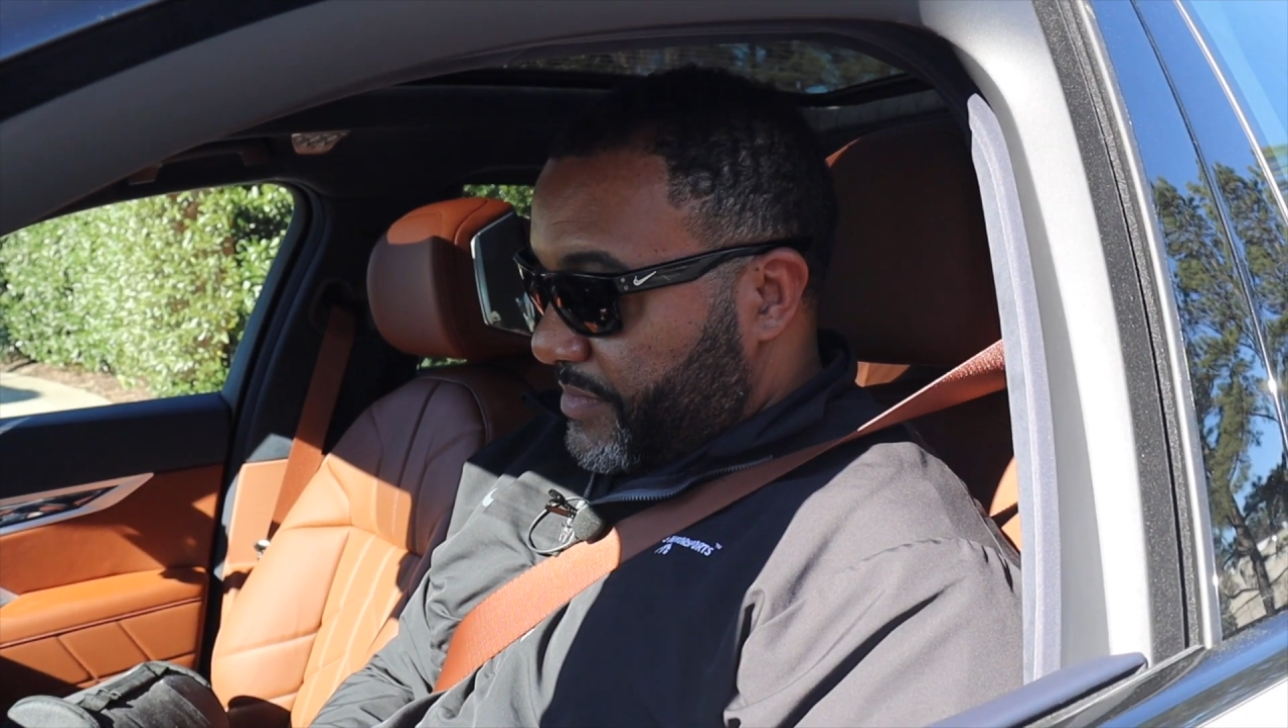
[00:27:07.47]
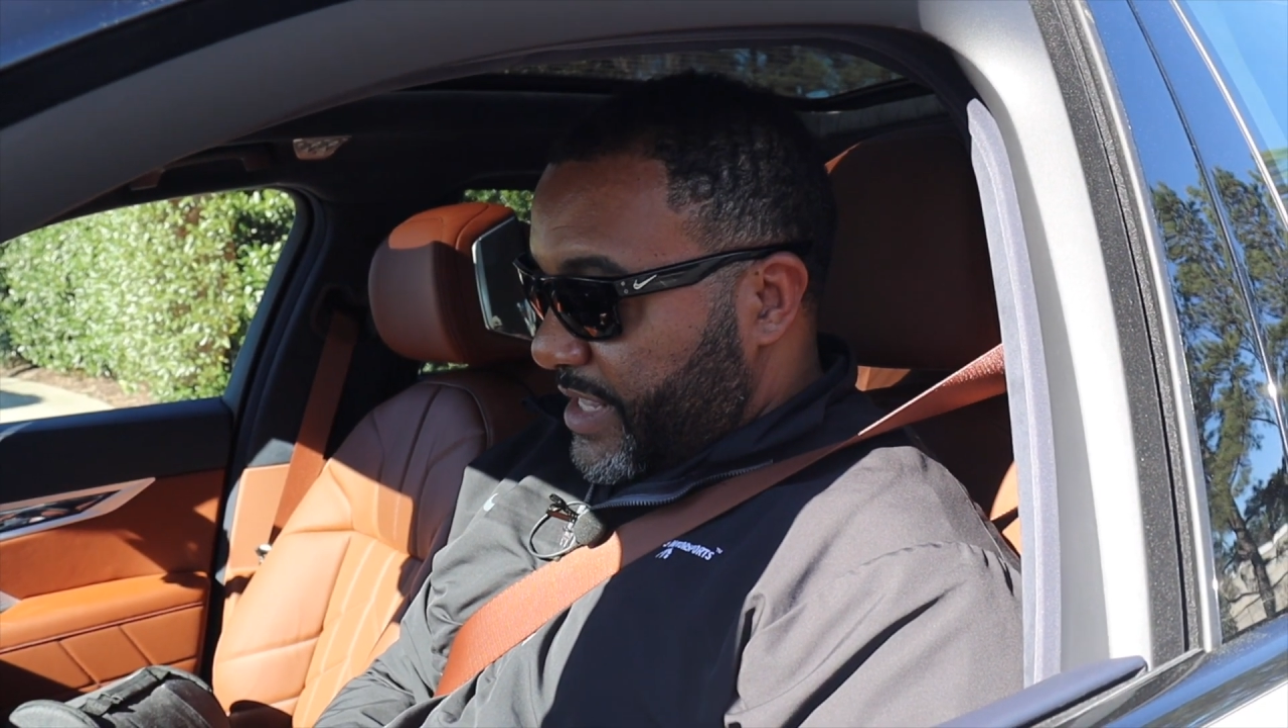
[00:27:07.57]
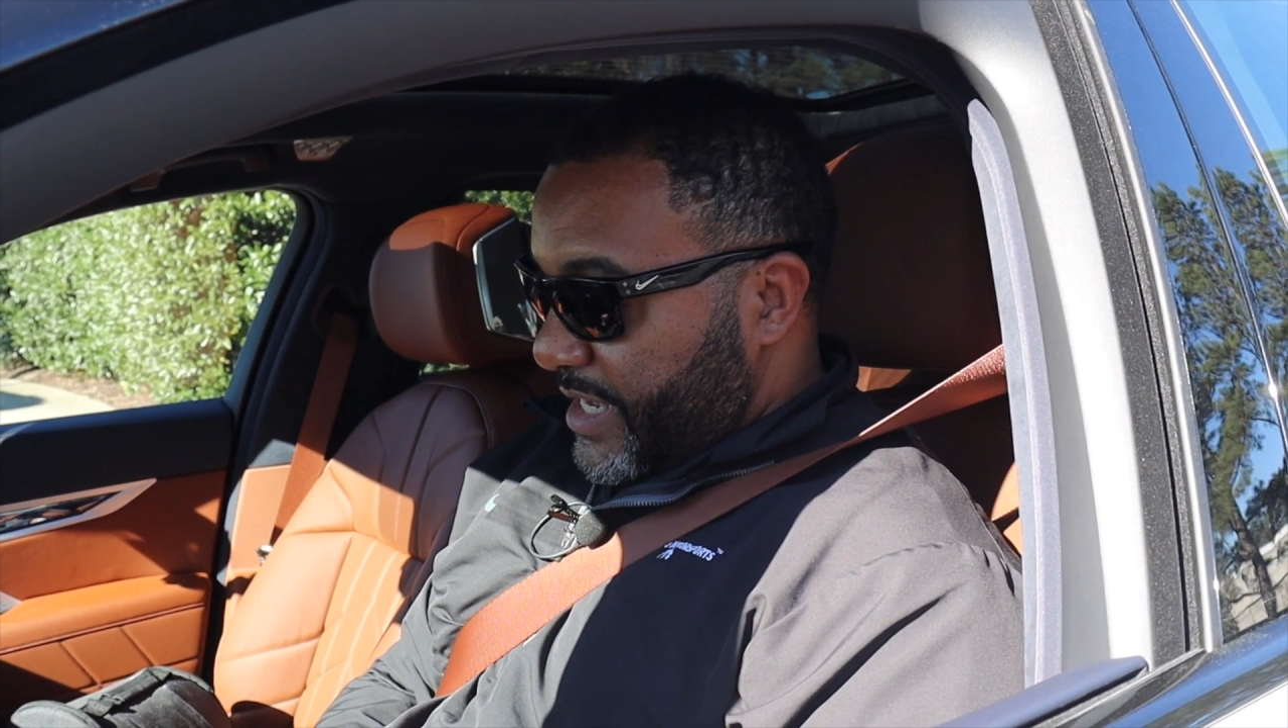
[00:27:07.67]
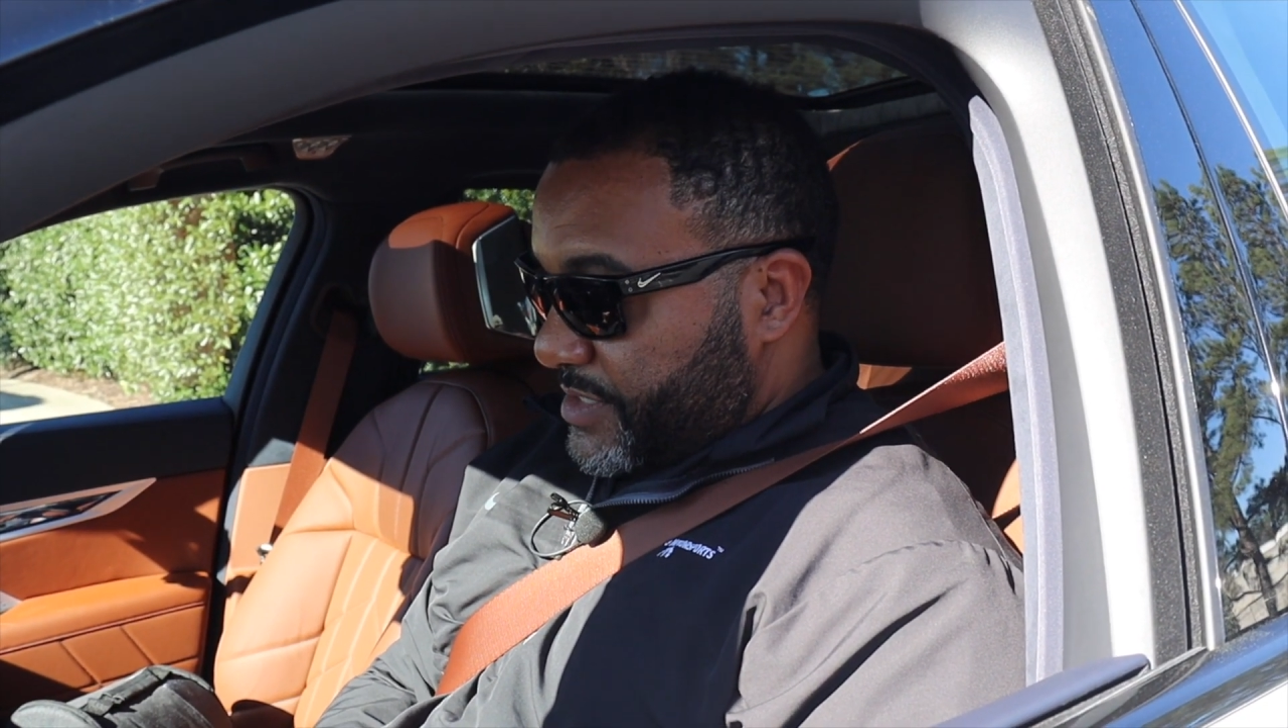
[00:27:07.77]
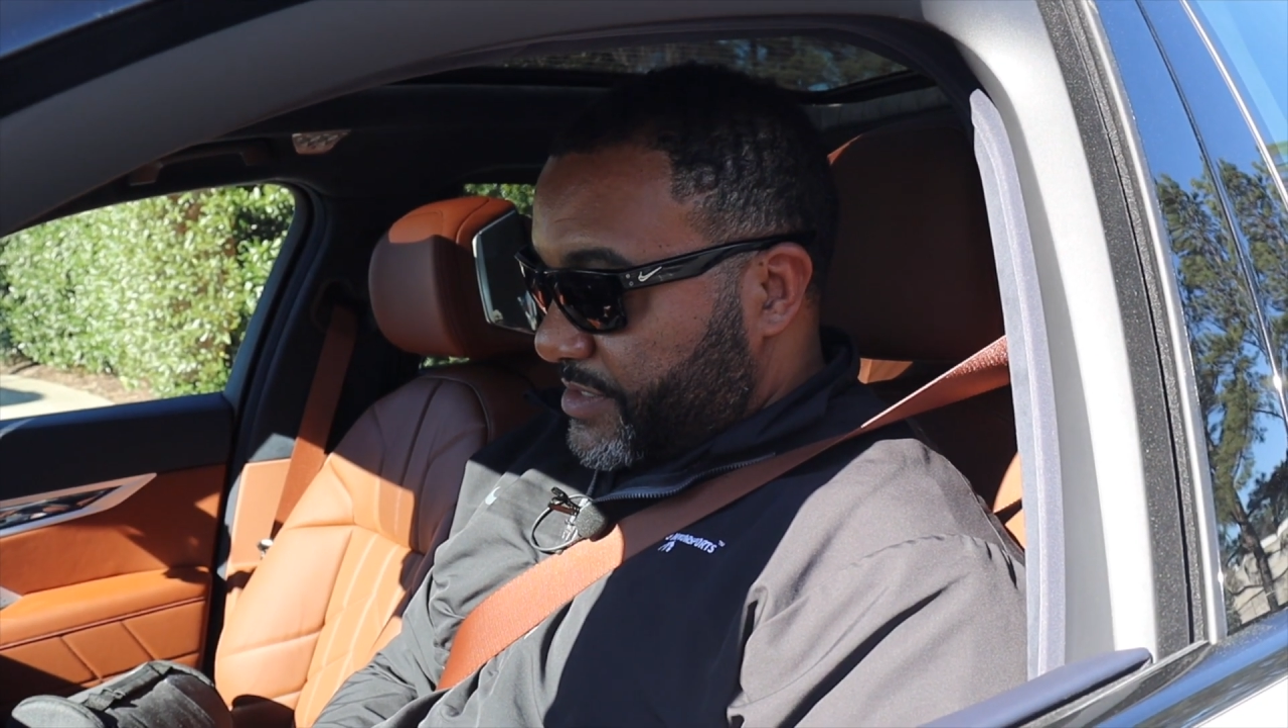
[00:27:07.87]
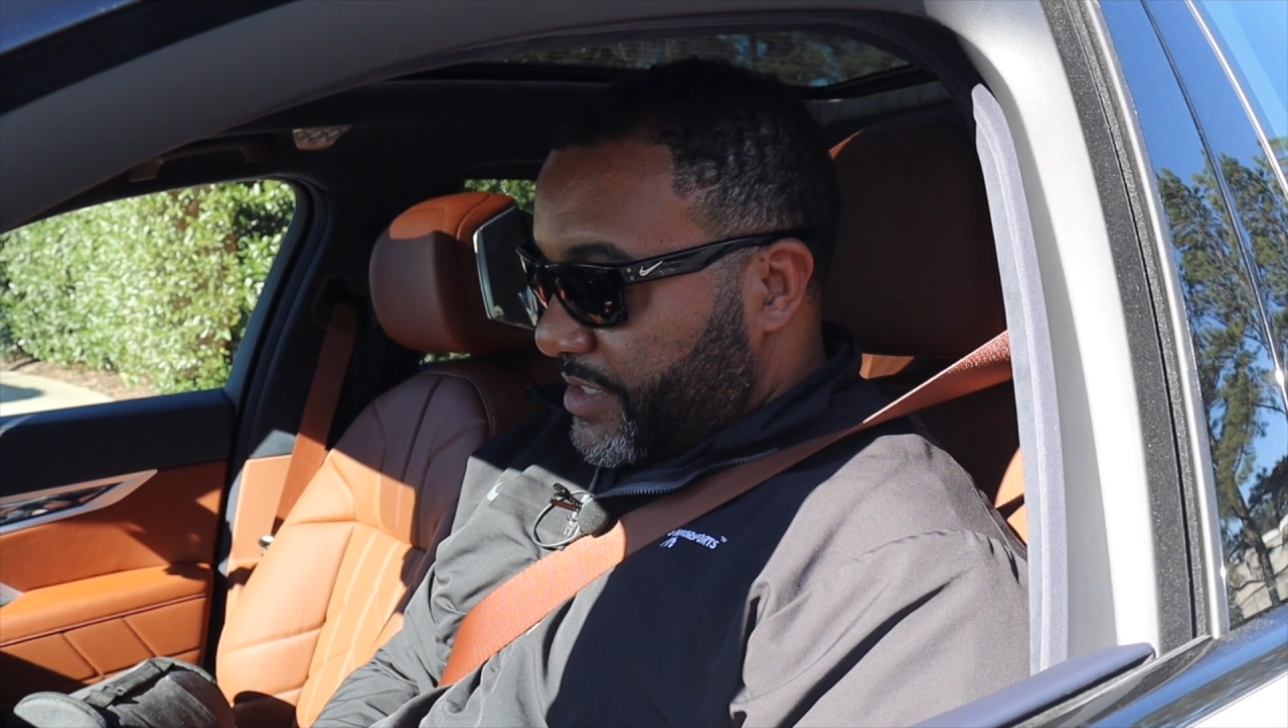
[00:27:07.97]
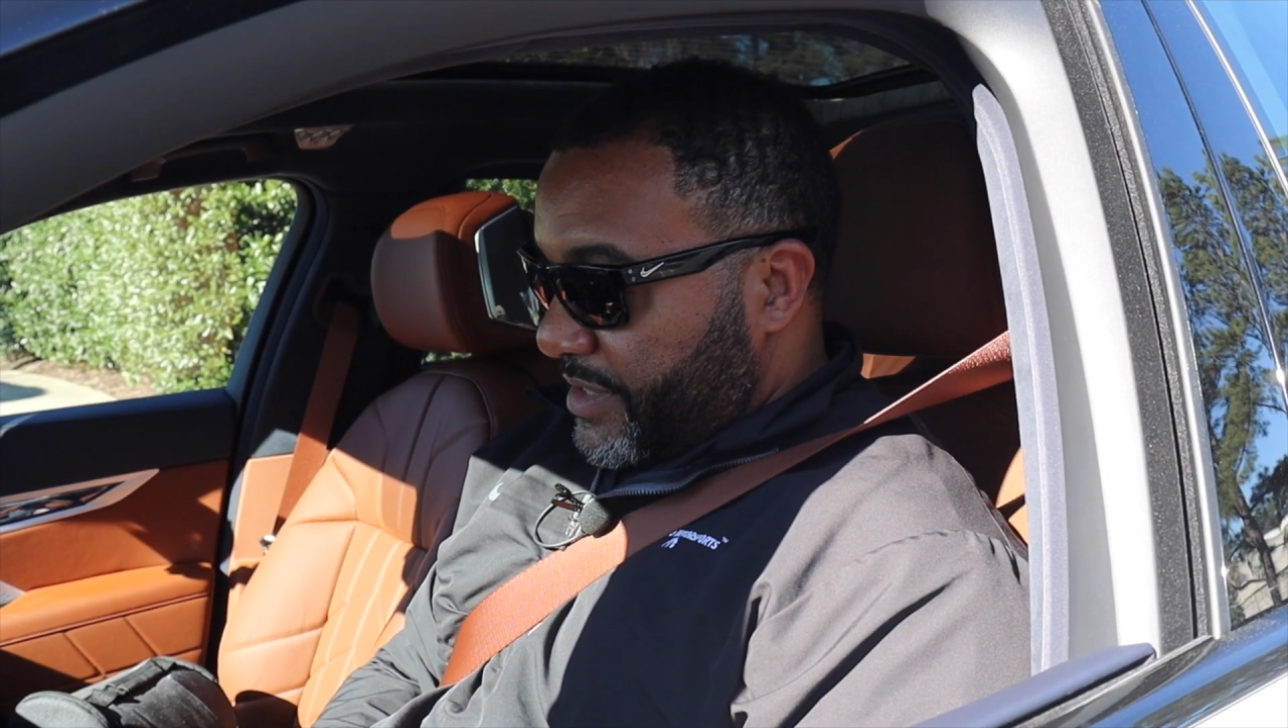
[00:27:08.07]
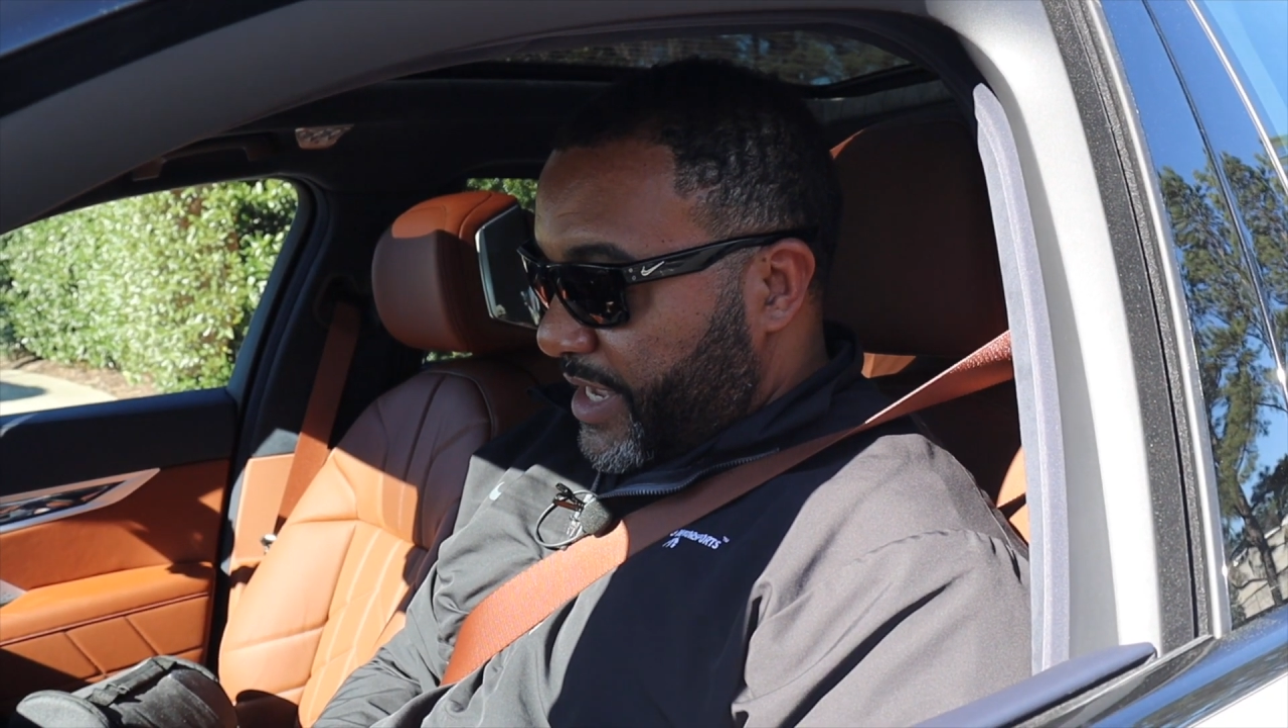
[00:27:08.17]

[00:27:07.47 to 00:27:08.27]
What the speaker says: That's the